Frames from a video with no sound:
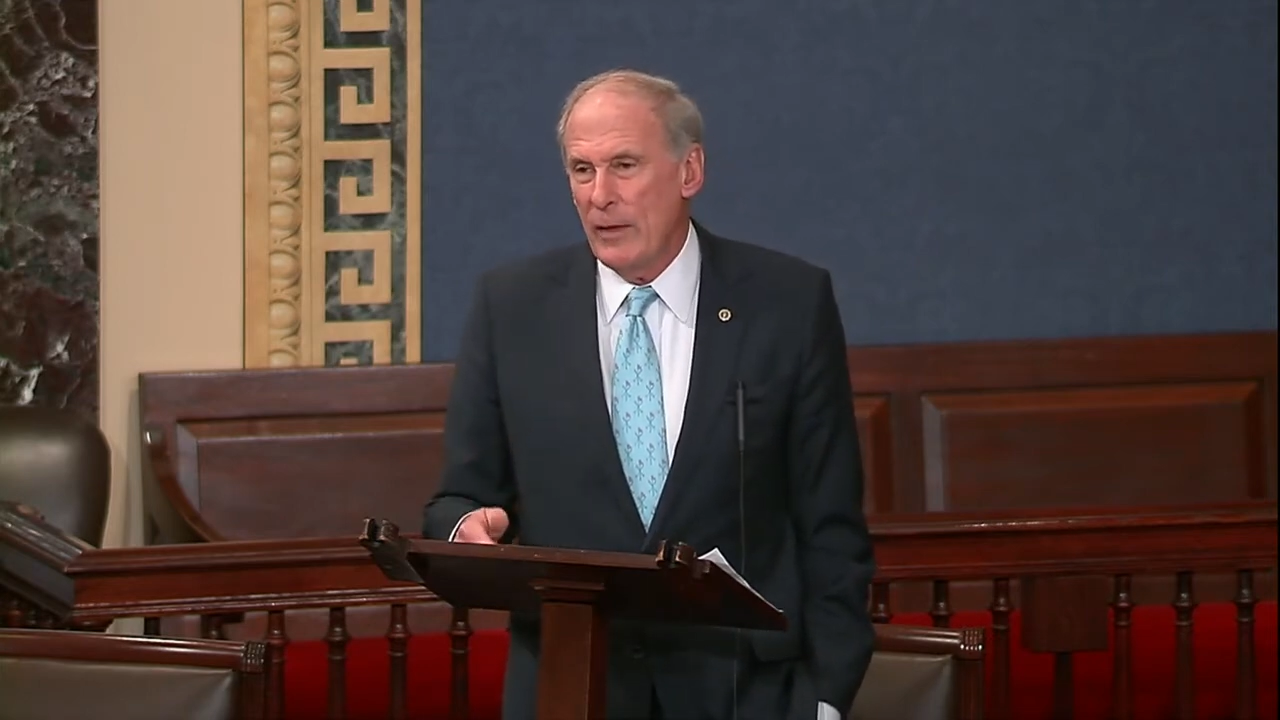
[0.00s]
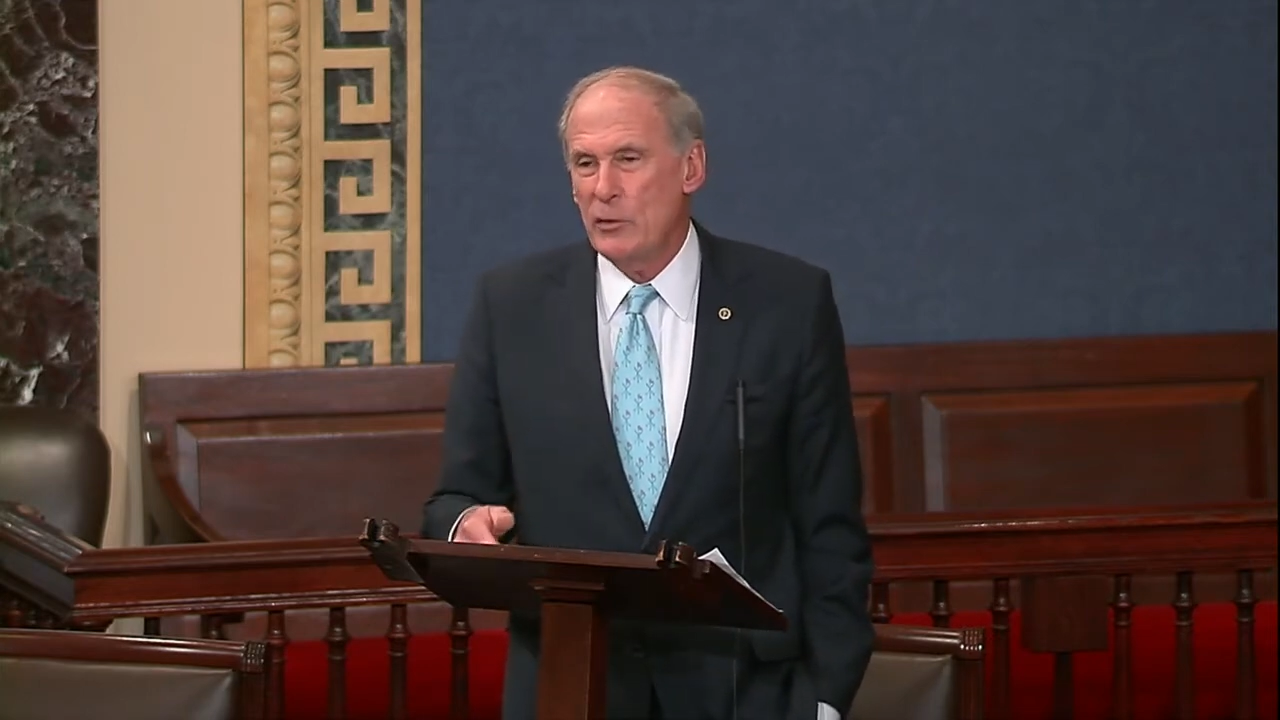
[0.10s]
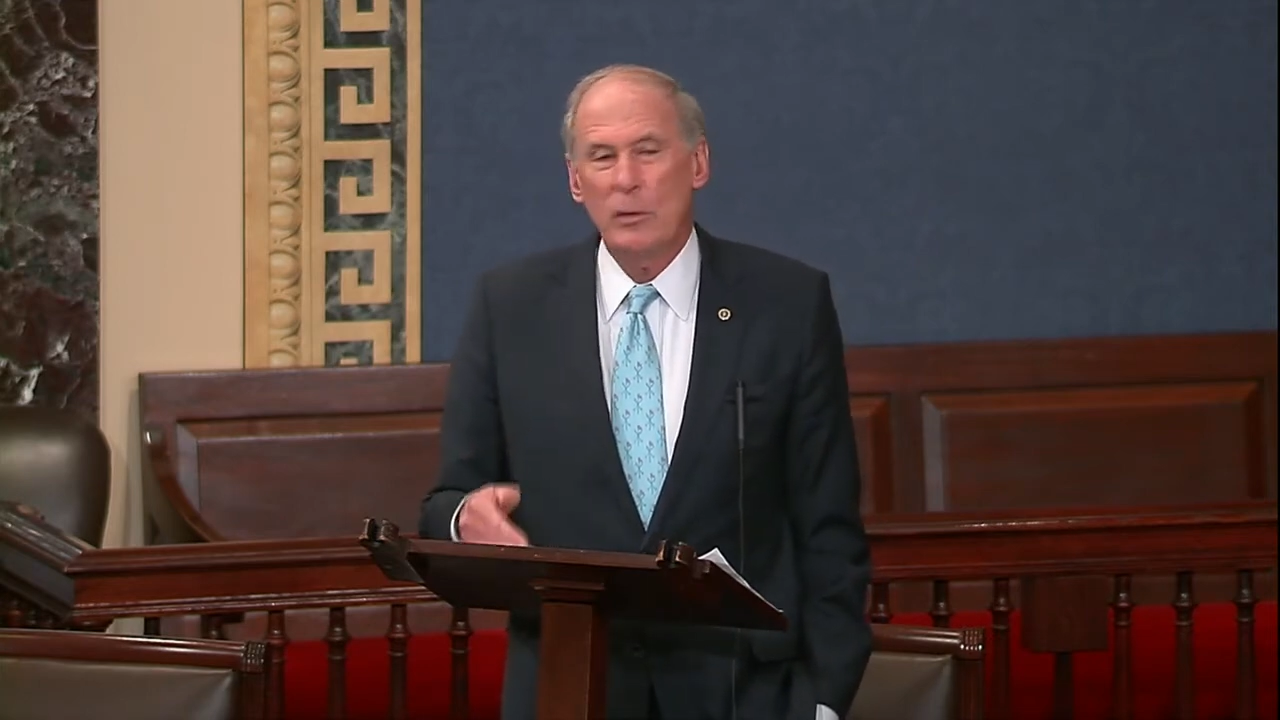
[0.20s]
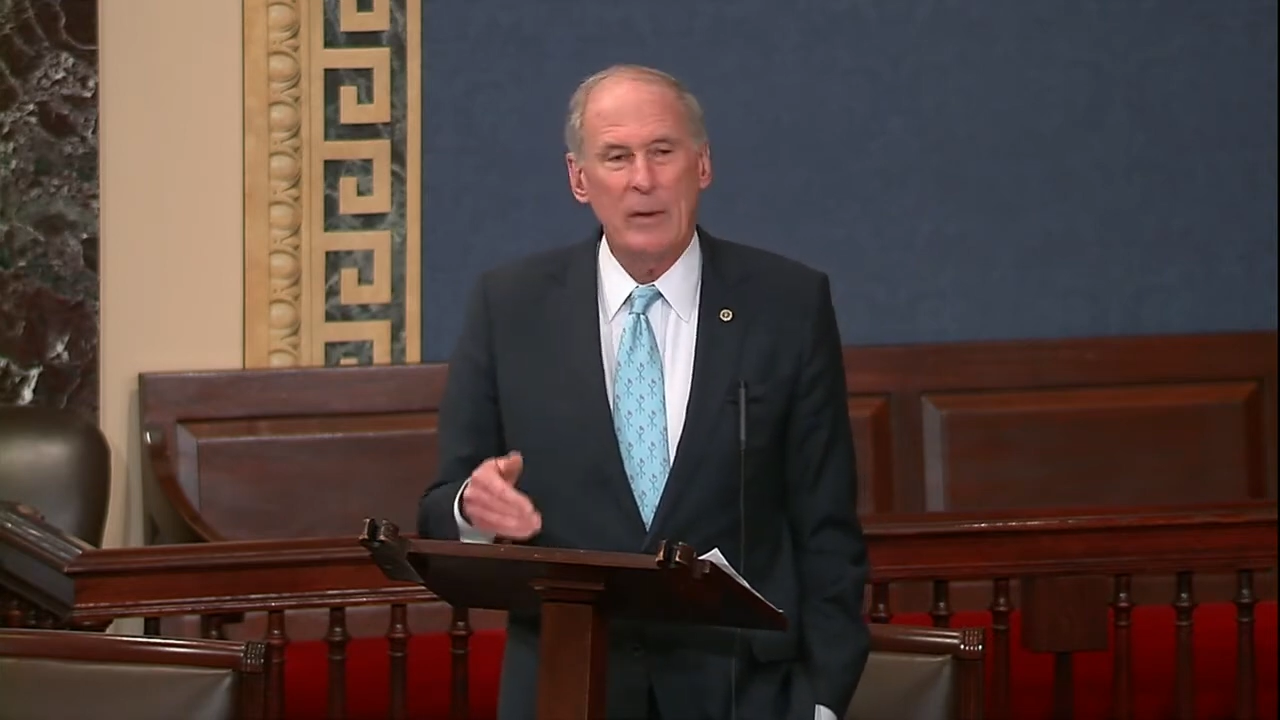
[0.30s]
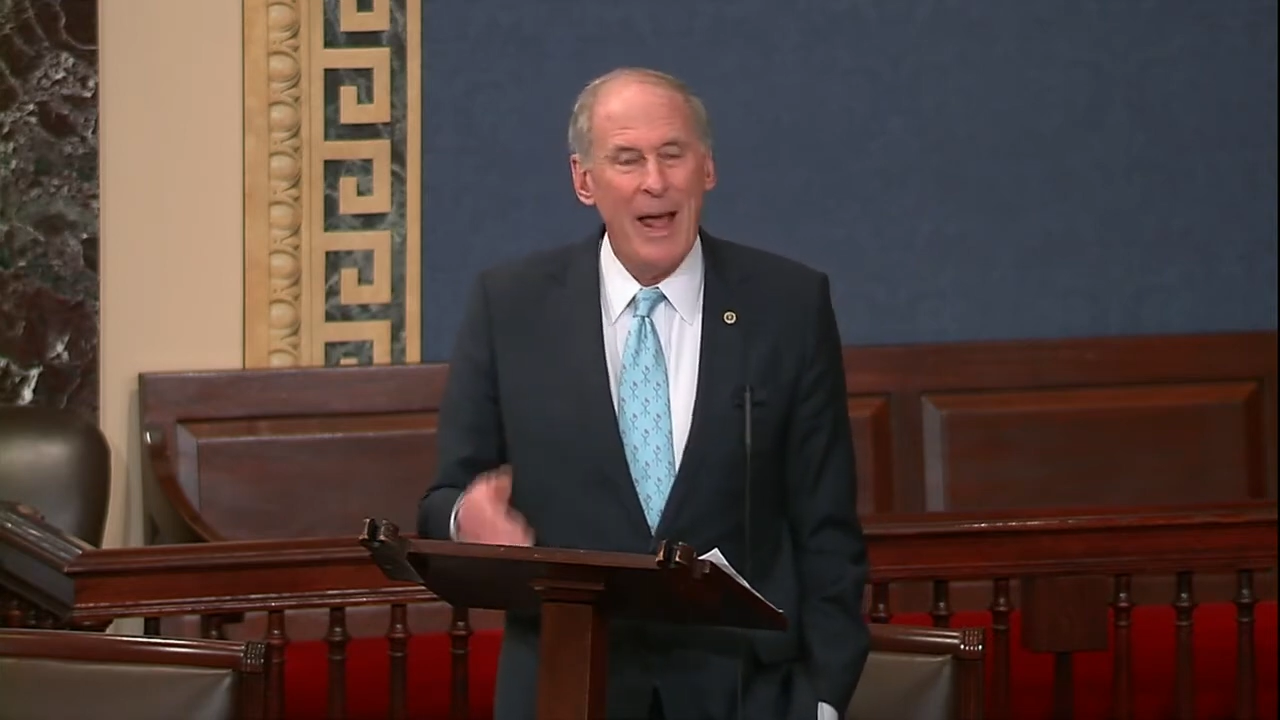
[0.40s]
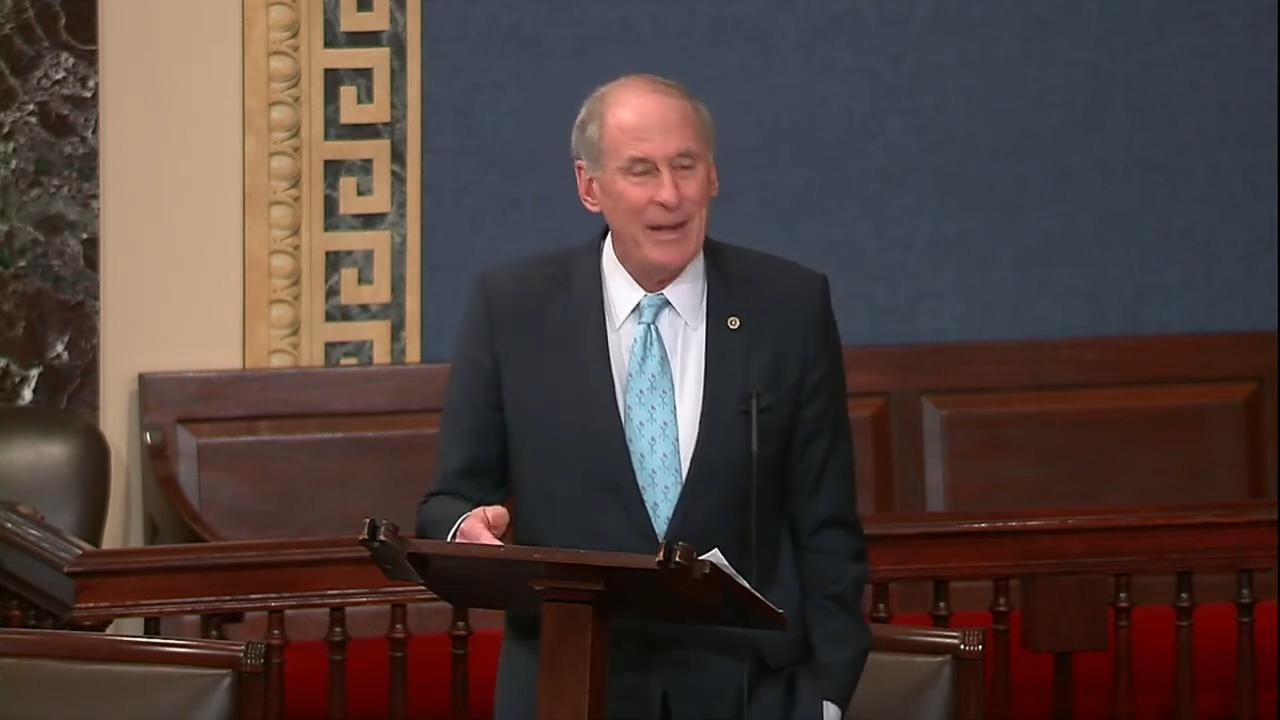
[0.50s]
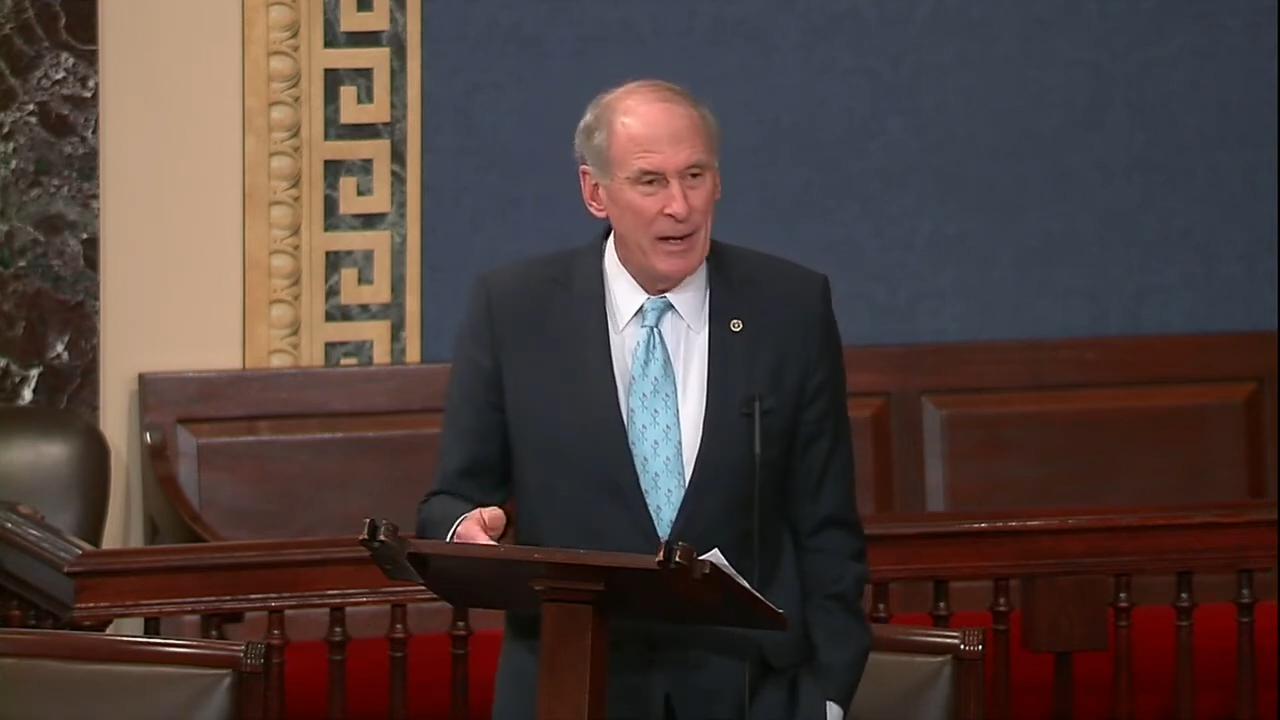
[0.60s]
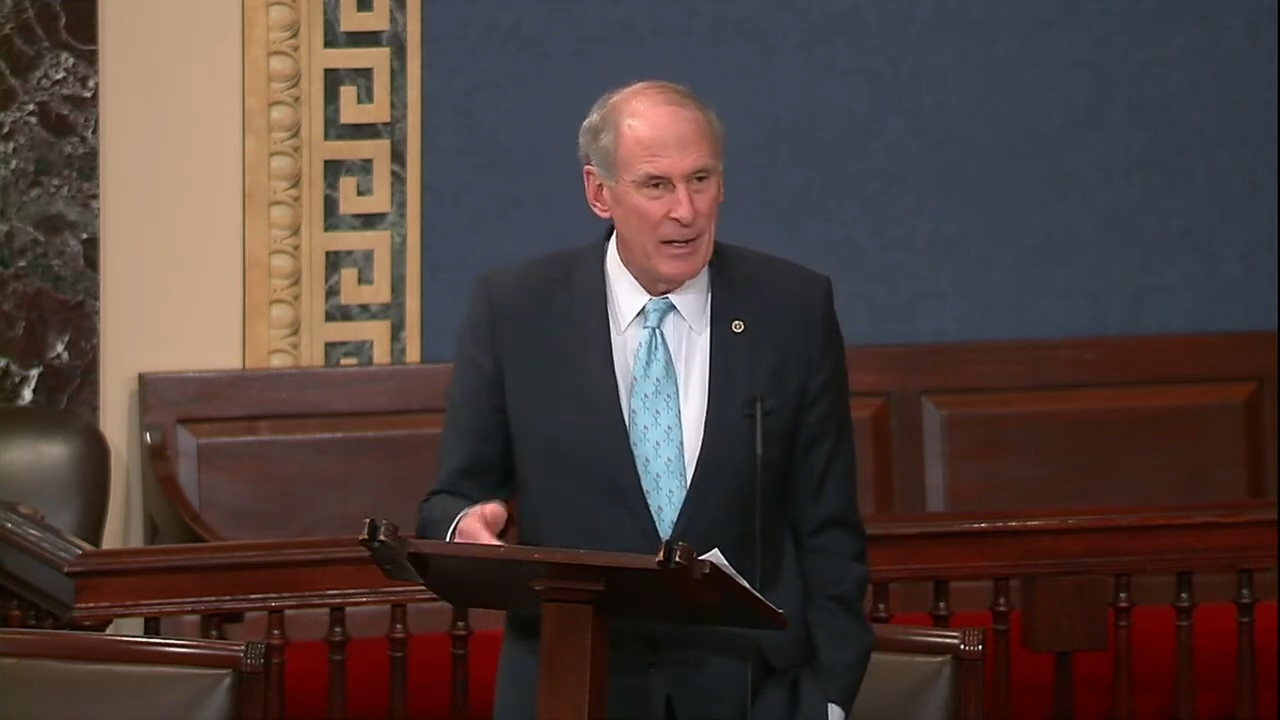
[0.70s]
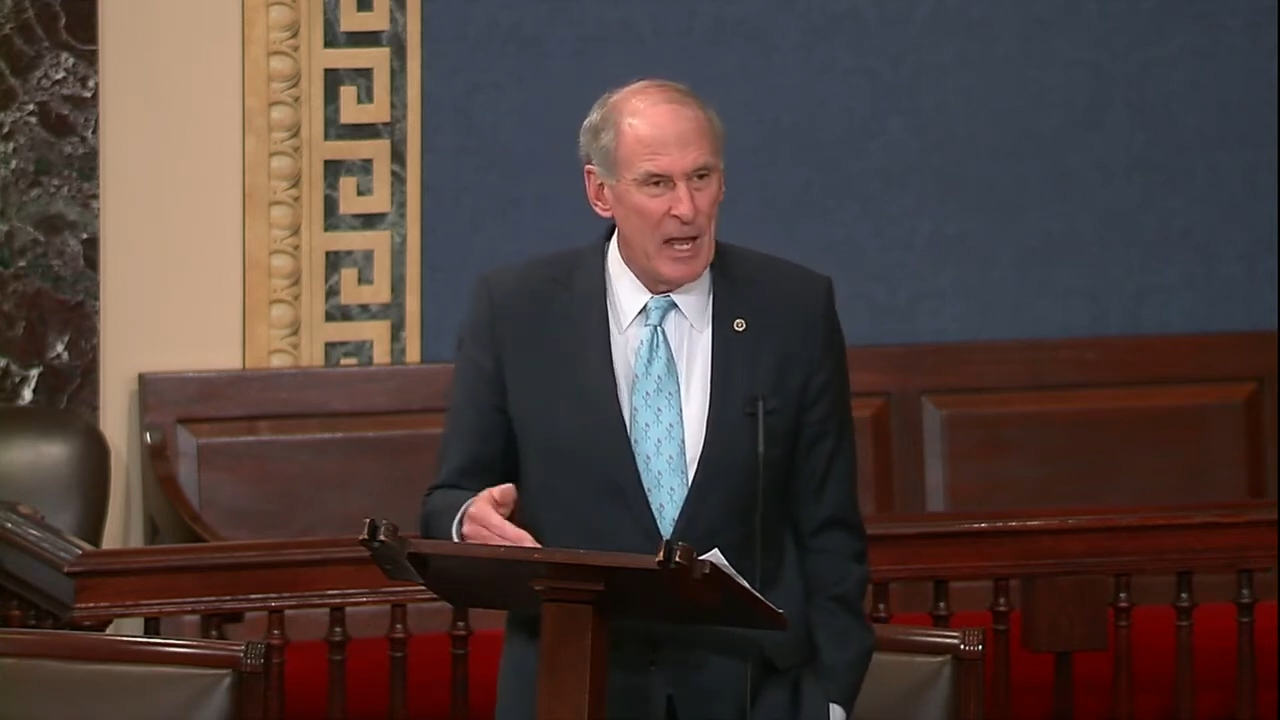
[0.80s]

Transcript: that you're not